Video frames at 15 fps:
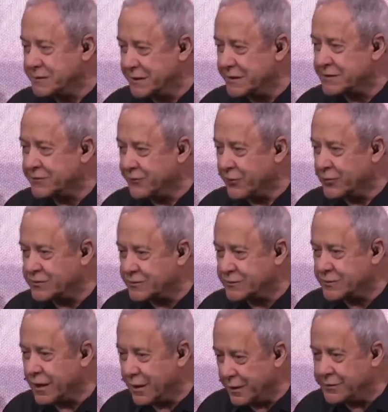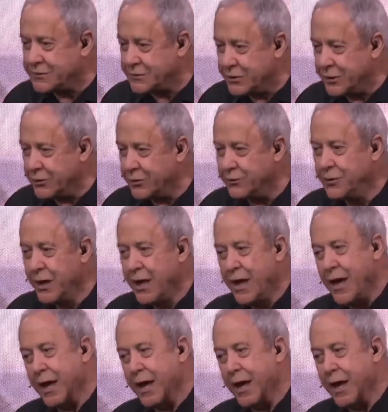6, verse 2,